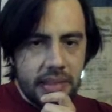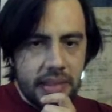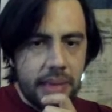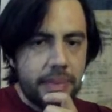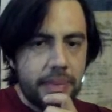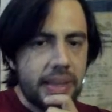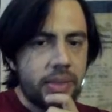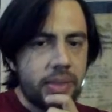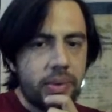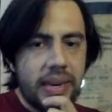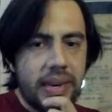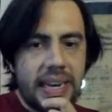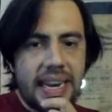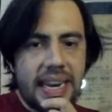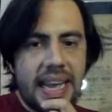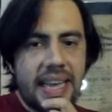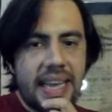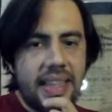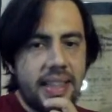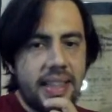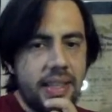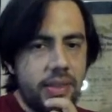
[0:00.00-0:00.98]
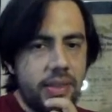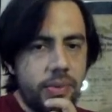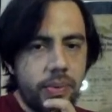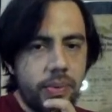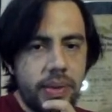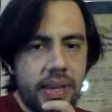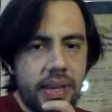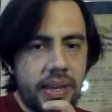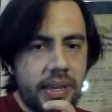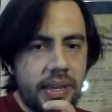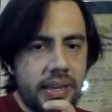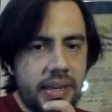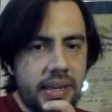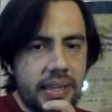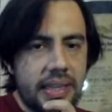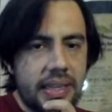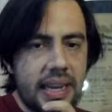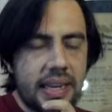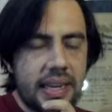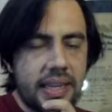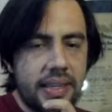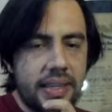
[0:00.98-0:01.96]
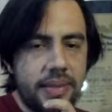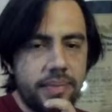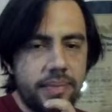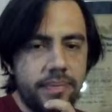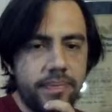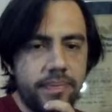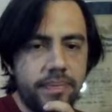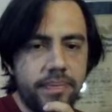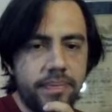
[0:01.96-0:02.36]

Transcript: eventually knight d3 attacking.